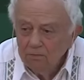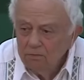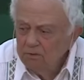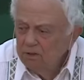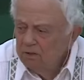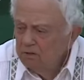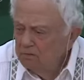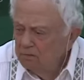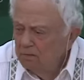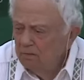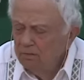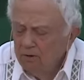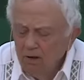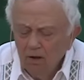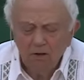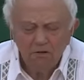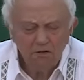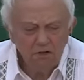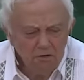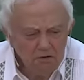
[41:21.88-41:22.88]

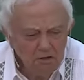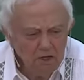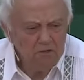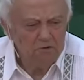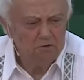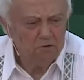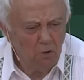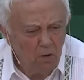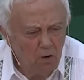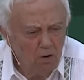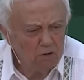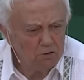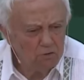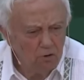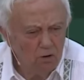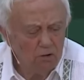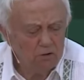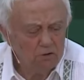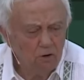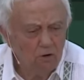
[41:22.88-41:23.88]
Then they talk,
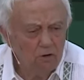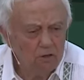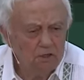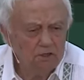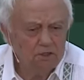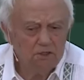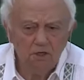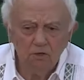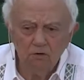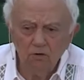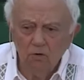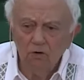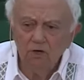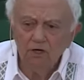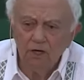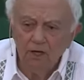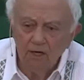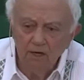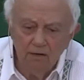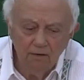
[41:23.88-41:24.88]
talk, talk. They say,
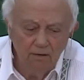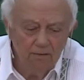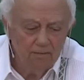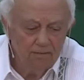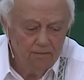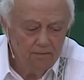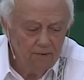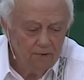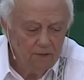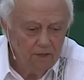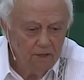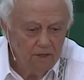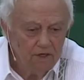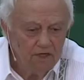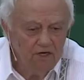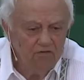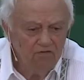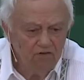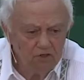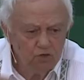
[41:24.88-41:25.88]
okay,
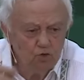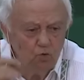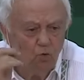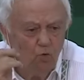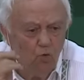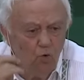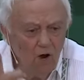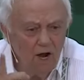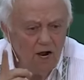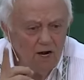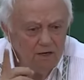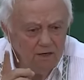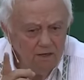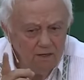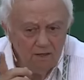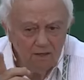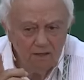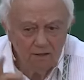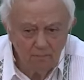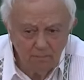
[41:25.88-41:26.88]
give us
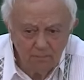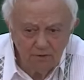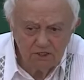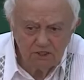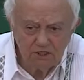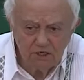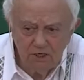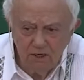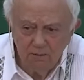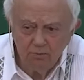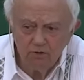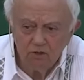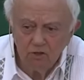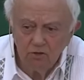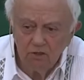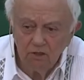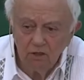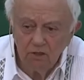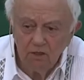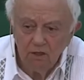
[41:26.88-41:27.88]
one
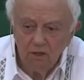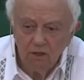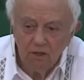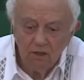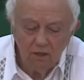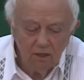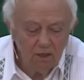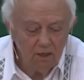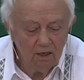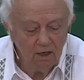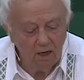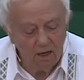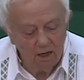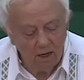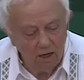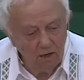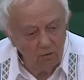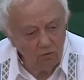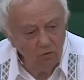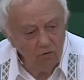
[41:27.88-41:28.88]
prescription
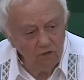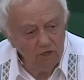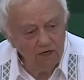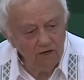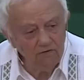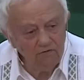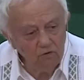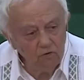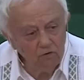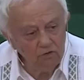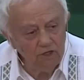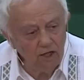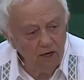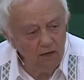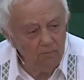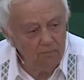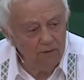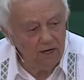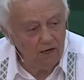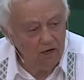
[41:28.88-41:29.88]
and we'll give you
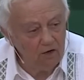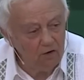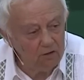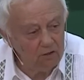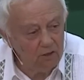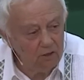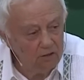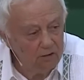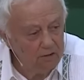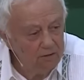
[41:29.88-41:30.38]
10 million.